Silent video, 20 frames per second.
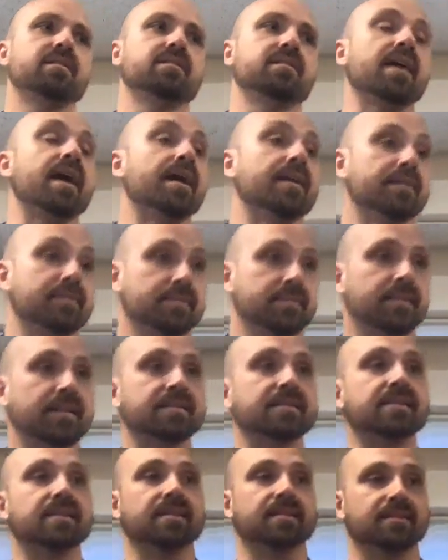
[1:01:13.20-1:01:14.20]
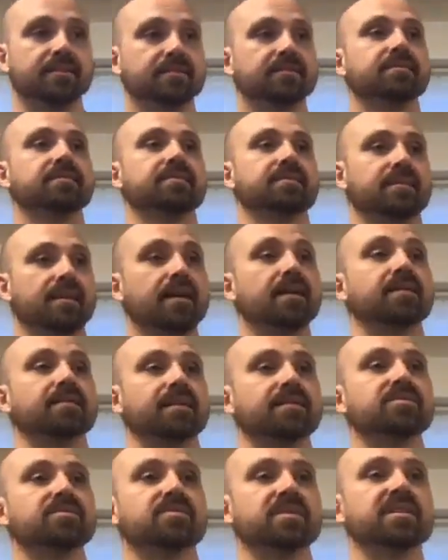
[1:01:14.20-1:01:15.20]
Yeah, that's good. Yeah,
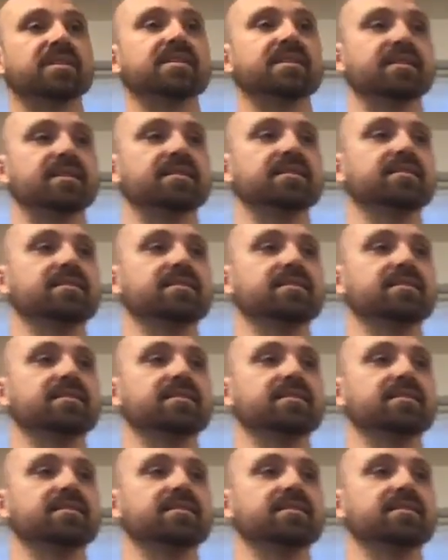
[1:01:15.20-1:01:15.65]
that's really good.